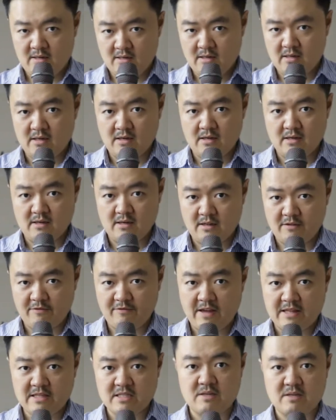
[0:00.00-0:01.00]
uh, the
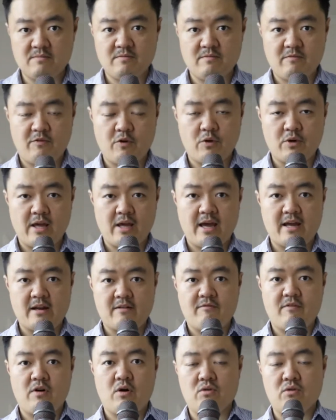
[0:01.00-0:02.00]
Phantom 48
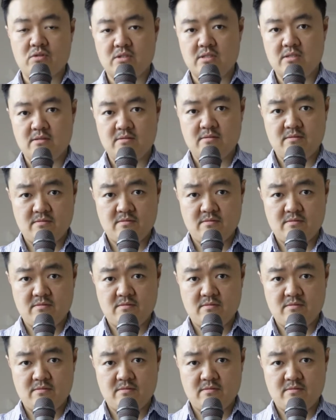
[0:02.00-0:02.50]
volts